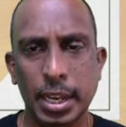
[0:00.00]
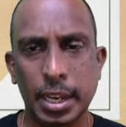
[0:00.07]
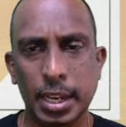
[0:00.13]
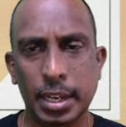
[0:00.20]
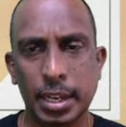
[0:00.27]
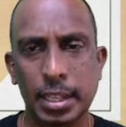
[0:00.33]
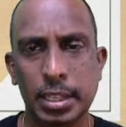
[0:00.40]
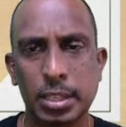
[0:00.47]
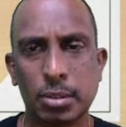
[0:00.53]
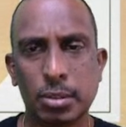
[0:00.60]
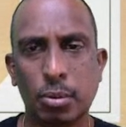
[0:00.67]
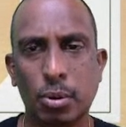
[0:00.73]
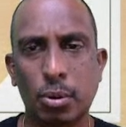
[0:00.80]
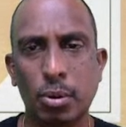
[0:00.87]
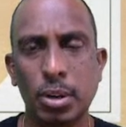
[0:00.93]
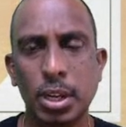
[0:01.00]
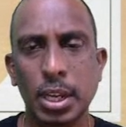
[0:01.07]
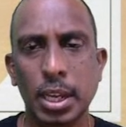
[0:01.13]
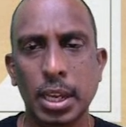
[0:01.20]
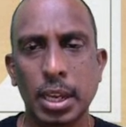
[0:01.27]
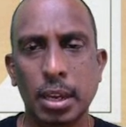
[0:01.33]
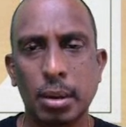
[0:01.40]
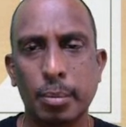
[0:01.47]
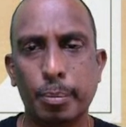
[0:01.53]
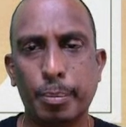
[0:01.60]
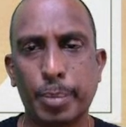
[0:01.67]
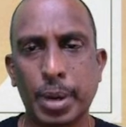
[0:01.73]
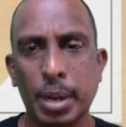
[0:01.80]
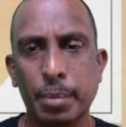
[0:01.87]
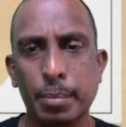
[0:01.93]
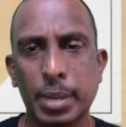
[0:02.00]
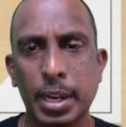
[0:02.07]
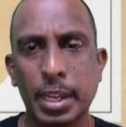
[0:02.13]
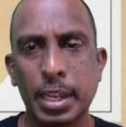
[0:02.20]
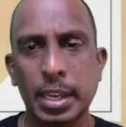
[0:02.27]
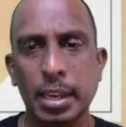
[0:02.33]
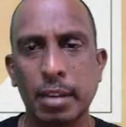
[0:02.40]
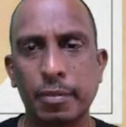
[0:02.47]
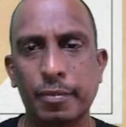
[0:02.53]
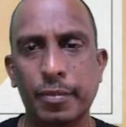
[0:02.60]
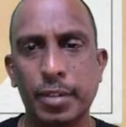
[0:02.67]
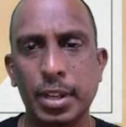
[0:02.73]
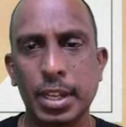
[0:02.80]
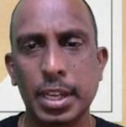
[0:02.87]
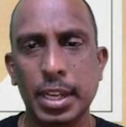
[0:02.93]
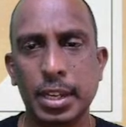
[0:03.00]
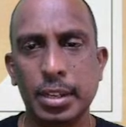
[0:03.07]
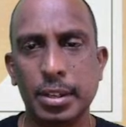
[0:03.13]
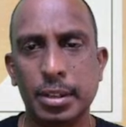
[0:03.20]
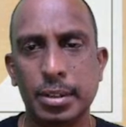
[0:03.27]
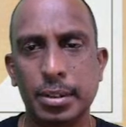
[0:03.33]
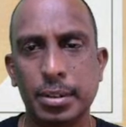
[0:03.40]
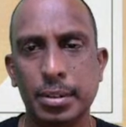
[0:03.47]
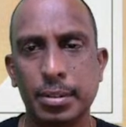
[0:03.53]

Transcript: it is called primary effluent.